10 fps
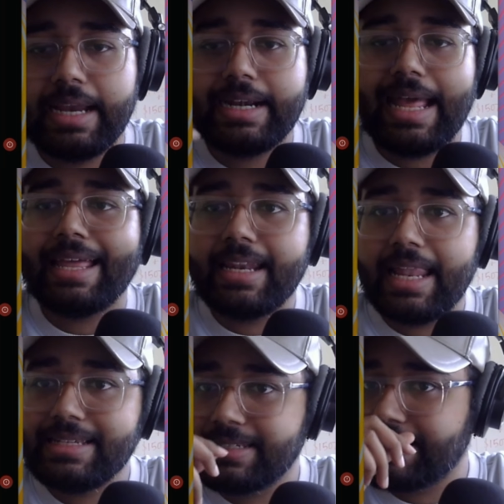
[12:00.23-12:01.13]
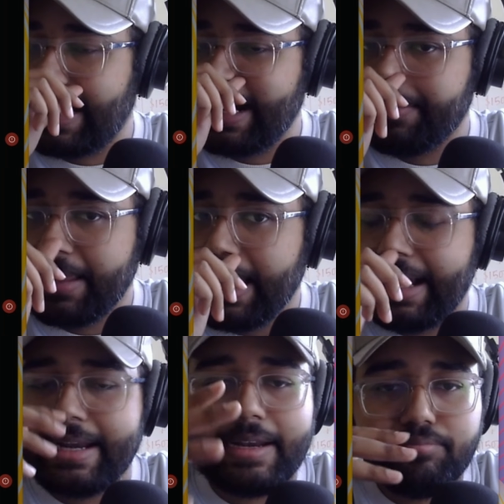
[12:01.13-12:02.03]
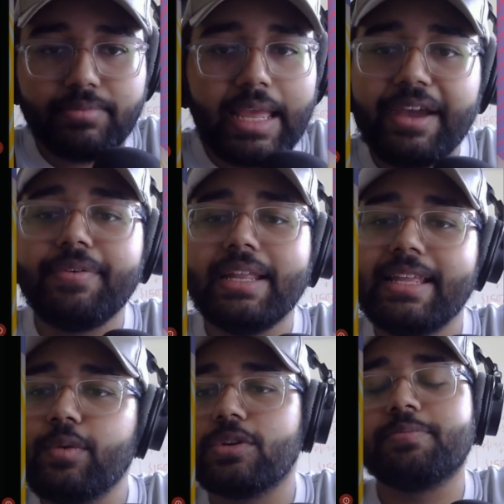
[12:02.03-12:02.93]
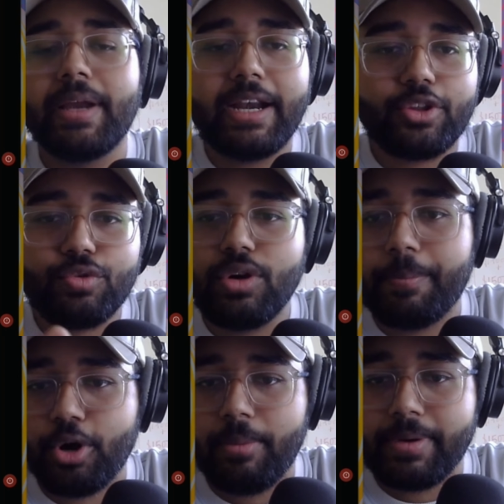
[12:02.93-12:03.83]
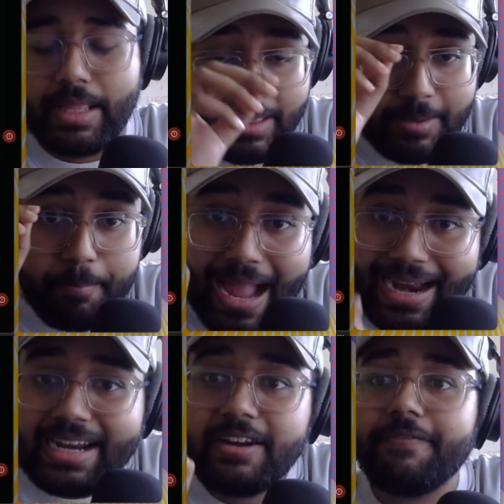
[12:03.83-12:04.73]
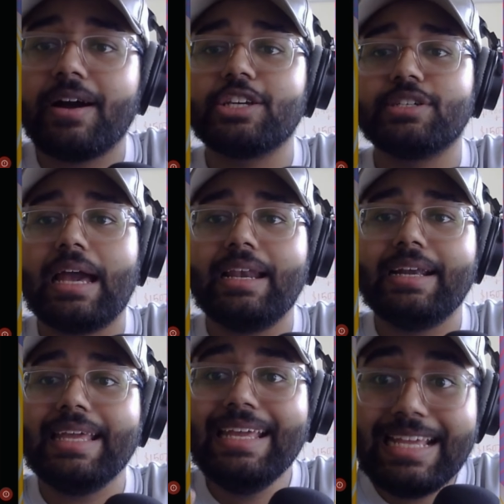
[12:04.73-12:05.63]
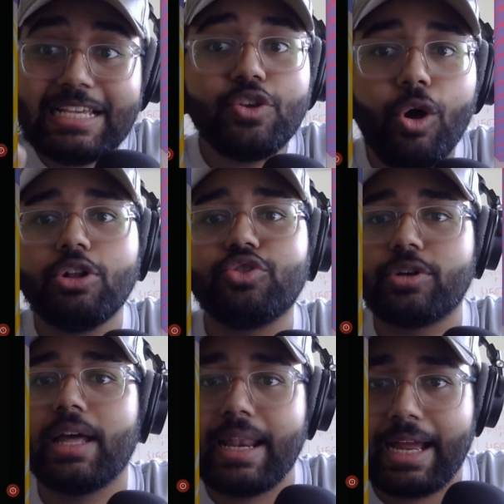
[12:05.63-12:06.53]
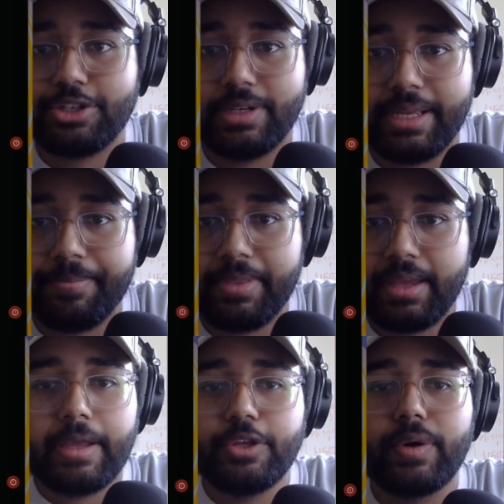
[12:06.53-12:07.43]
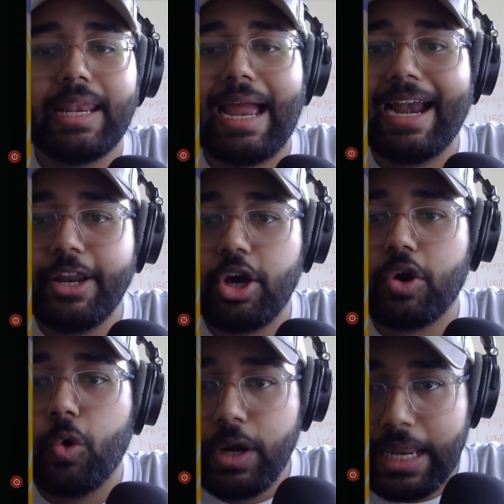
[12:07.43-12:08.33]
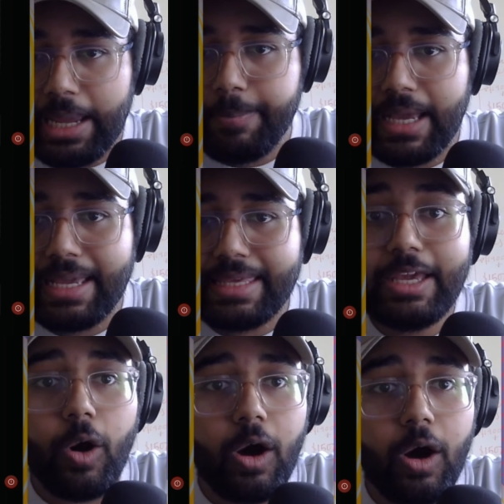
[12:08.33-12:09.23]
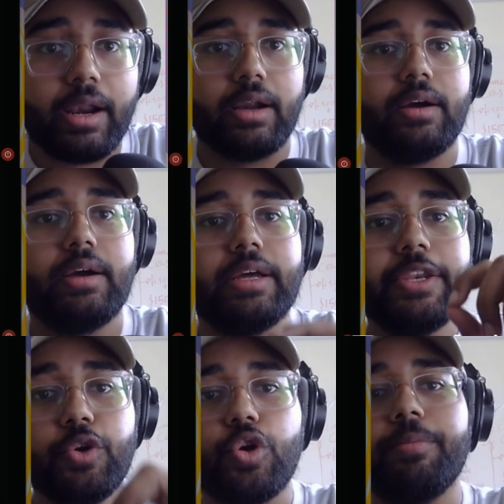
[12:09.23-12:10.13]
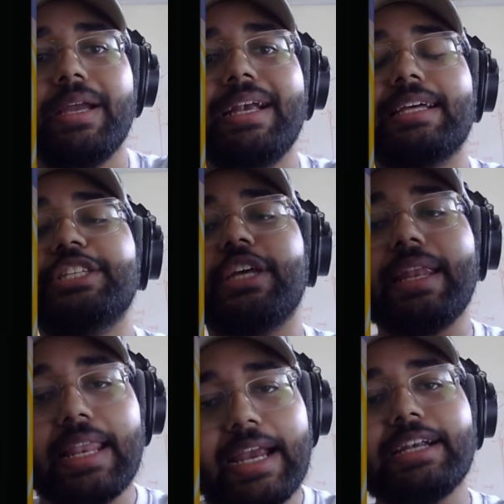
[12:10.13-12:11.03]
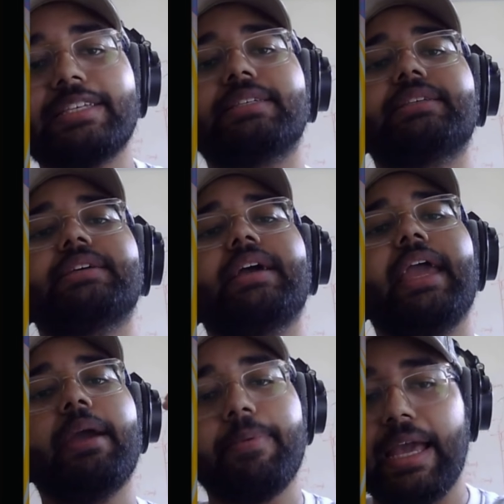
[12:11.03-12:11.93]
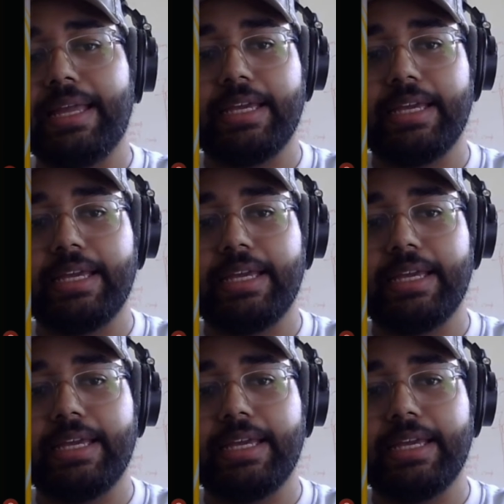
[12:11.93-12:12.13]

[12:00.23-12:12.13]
It analyzes that. And everything was made through a prompt. The backend functionality is also done, actually. You can add your own API key, or NeuroMeet generates API